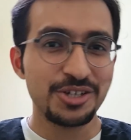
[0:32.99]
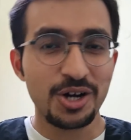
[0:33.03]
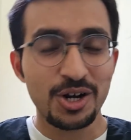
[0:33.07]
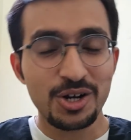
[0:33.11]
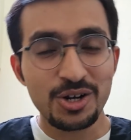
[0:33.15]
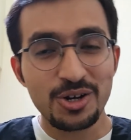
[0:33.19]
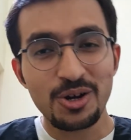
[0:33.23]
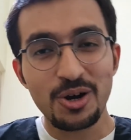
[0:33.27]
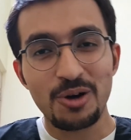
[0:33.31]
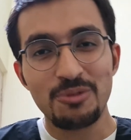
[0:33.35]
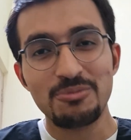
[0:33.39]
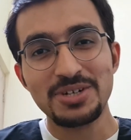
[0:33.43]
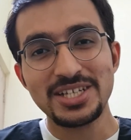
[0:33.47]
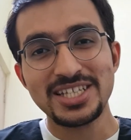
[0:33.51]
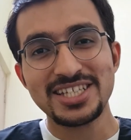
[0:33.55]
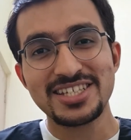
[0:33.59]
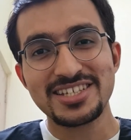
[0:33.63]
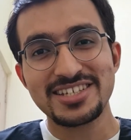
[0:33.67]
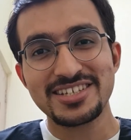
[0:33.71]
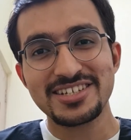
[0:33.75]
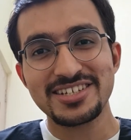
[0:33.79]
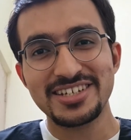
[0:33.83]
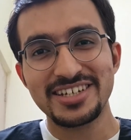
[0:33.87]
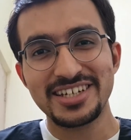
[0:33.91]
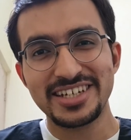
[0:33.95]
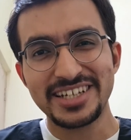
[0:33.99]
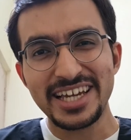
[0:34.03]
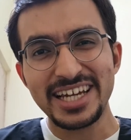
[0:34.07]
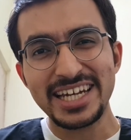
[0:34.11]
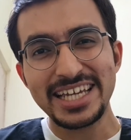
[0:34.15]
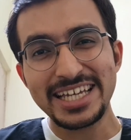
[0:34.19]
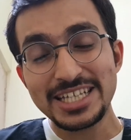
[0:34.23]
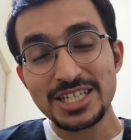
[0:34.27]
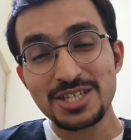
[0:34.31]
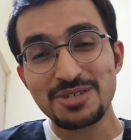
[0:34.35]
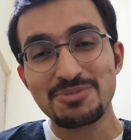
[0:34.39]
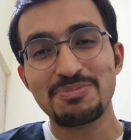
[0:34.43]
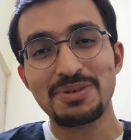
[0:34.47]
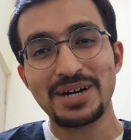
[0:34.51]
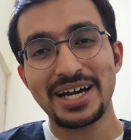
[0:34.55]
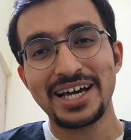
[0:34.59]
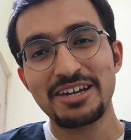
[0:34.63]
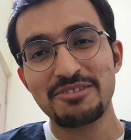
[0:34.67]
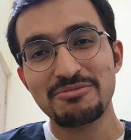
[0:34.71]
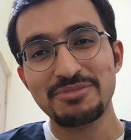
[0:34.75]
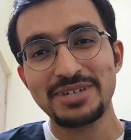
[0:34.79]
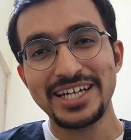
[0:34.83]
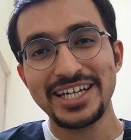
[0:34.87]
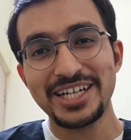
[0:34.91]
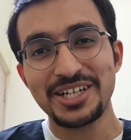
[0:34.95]
your comments really
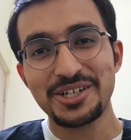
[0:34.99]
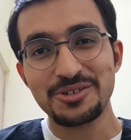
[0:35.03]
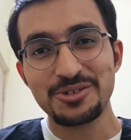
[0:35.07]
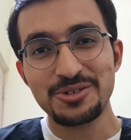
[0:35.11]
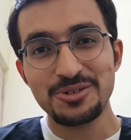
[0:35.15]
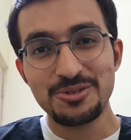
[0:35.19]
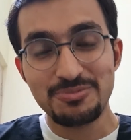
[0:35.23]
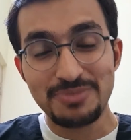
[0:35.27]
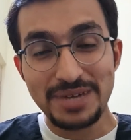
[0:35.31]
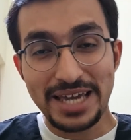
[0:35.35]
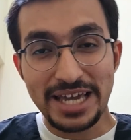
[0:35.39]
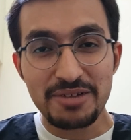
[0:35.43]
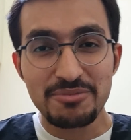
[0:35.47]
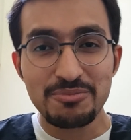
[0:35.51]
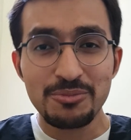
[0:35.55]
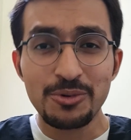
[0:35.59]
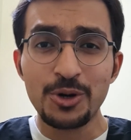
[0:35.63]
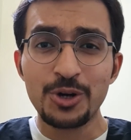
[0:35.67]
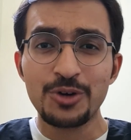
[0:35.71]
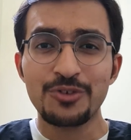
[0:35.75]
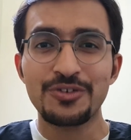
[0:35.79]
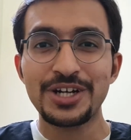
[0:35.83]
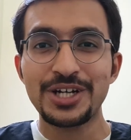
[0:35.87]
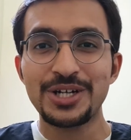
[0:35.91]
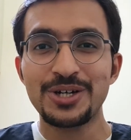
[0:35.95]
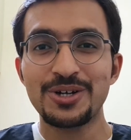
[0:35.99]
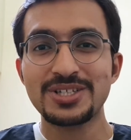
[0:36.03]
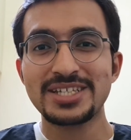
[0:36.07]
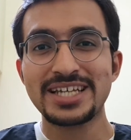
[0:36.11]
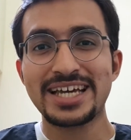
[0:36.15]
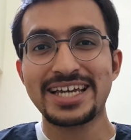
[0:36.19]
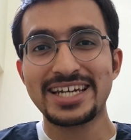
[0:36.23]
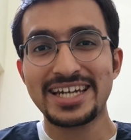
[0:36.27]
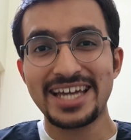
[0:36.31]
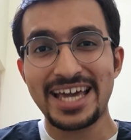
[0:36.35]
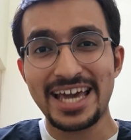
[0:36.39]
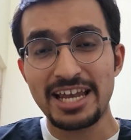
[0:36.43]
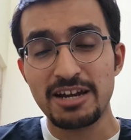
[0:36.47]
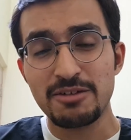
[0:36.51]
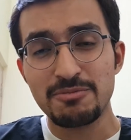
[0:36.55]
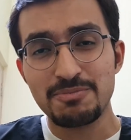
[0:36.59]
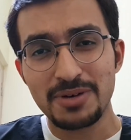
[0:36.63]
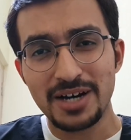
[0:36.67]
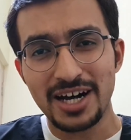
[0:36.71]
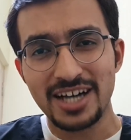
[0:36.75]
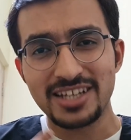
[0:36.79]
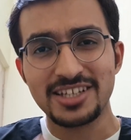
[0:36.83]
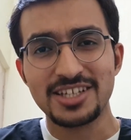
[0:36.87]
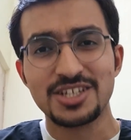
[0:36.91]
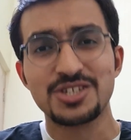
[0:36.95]
inspire me to make more videos and
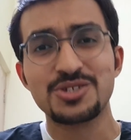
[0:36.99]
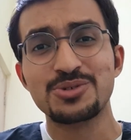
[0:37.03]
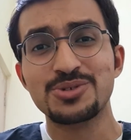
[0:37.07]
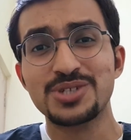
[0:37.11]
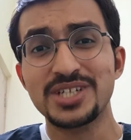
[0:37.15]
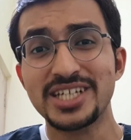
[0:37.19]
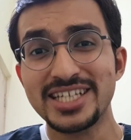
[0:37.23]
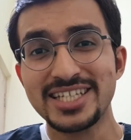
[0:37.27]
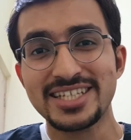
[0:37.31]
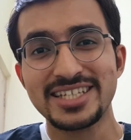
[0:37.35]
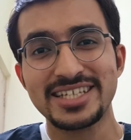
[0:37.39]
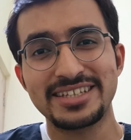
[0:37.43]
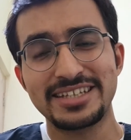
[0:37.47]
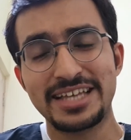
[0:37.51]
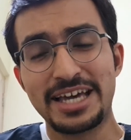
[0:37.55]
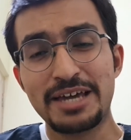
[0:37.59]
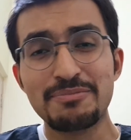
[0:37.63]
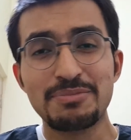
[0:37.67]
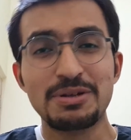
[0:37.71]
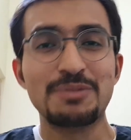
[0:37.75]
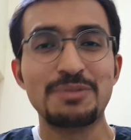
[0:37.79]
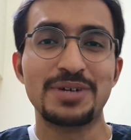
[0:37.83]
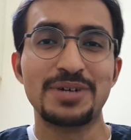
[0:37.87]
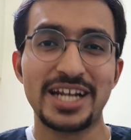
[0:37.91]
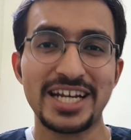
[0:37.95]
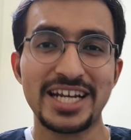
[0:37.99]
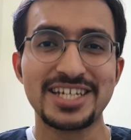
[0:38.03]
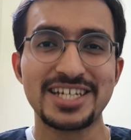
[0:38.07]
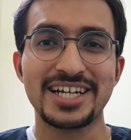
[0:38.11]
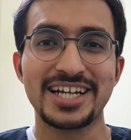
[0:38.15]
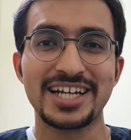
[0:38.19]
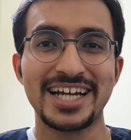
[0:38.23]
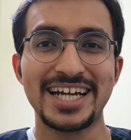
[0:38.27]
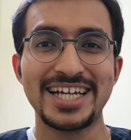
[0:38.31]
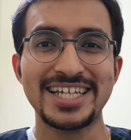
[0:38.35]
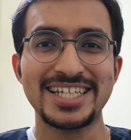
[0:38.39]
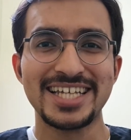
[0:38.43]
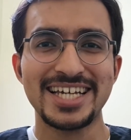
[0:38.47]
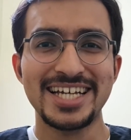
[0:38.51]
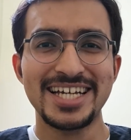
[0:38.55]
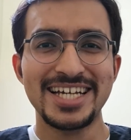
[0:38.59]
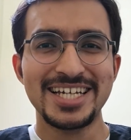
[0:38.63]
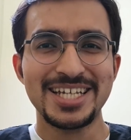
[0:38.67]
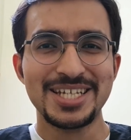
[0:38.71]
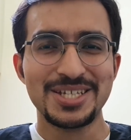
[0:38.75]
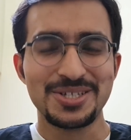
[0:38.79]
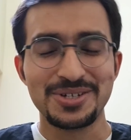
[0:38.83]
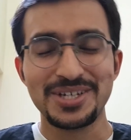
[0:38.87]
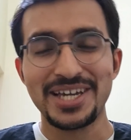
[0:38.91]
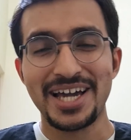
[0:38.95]
help other students in their preparation guys
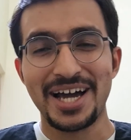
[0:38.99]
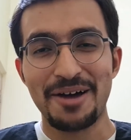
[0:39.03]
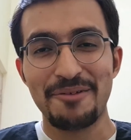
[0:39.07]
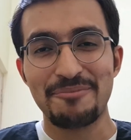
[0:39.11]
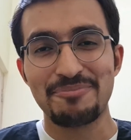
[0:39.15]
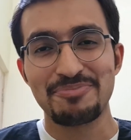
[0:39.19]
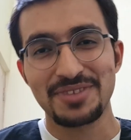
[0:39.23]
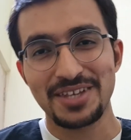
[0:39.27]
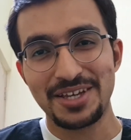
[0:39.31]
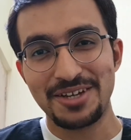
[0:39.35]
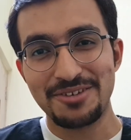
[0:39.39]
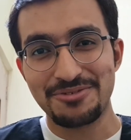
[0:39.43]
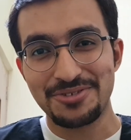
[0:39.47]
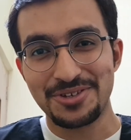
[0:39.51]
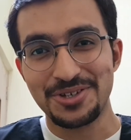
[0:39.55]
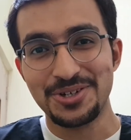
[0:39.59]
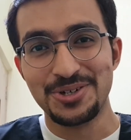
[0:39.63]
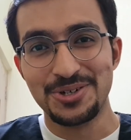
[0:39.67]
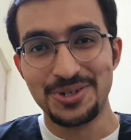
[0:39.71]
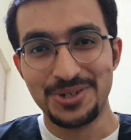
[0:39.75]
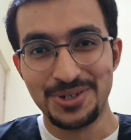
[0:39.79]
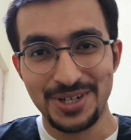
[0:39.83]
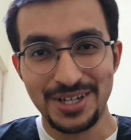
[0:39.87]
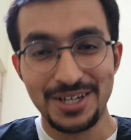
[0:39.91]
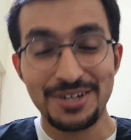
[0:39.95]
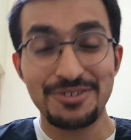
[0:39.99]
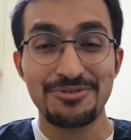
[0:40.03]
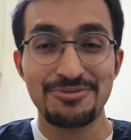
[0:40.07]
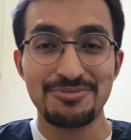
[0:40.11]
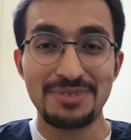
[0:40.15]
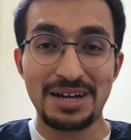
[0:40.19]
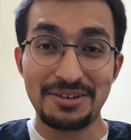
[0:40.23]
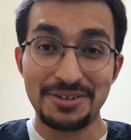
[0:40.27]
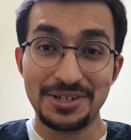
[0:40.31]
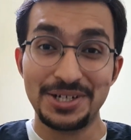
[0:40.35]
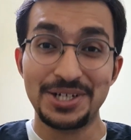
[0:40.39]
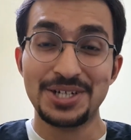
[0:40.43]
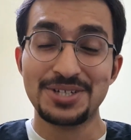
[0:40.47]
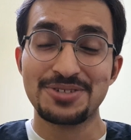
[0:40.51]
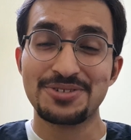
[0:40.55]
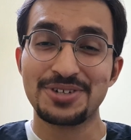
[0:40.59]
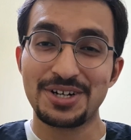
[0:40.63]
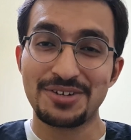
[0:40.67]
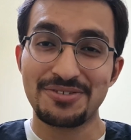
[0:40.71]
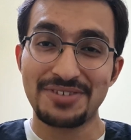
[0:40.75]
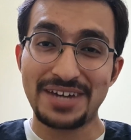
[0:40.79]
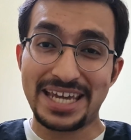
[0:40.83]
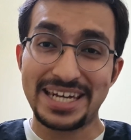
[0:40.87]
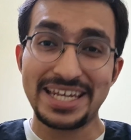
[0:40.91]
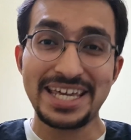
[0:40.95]
so yeah if you if my videos
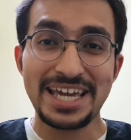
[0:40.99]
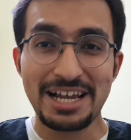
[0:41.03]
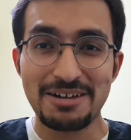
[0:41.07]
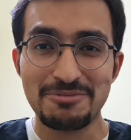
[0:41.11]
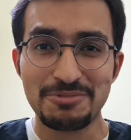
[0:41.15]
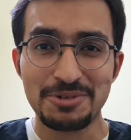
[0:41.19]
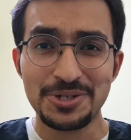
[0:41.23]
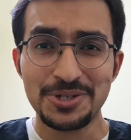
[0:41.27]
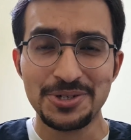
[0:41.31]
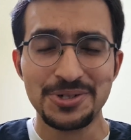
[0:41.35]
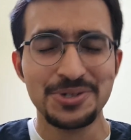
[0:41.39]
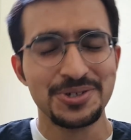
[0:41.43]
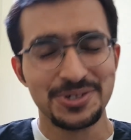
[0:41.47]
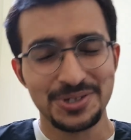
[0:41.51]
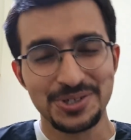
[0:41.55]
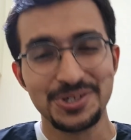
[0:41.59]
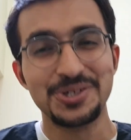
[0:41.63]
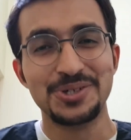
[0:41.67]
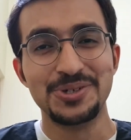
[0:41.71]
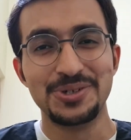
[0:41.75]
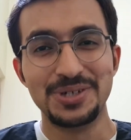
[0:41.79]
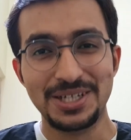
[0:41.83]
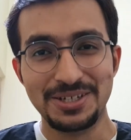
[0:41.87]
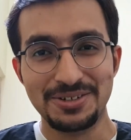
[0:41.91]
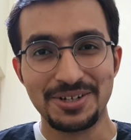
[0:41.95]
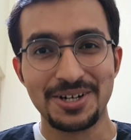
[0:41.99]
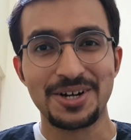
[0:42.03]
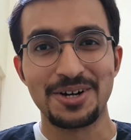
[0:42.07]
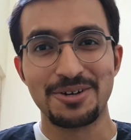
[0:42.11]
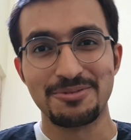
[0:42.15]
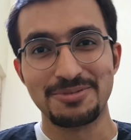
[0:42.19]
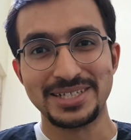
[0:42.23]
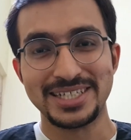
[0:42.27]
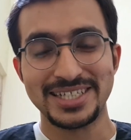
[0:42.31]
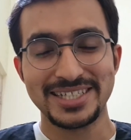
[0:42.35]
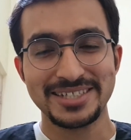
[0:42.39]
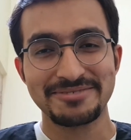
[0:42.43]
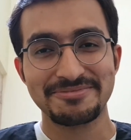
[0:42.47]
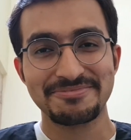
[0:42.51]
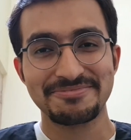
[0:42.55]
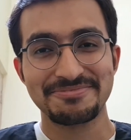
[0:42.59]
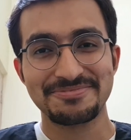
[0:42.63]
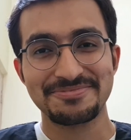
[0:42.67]
were of any help to you do leave a comment